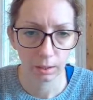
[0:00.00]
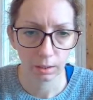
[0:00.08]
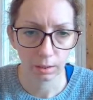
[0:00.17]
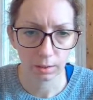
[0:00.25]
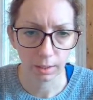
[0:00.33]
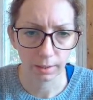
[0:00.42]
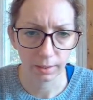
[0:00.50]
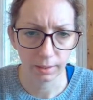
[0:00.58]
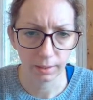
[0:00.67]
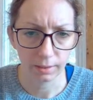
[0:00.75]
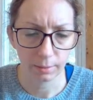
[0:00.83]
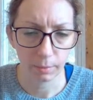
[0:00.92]
It's
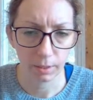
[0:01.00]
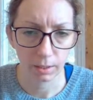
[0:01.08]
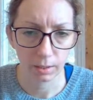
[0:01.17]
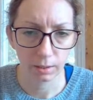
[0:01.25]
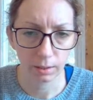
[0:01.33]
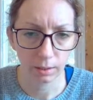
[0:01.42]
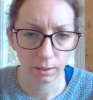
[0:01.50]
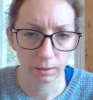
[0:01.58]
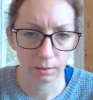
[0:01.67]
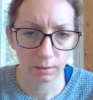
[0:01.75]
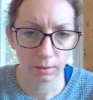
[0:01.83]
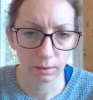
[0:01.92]
highlighted some hidden
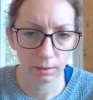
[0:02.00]
things,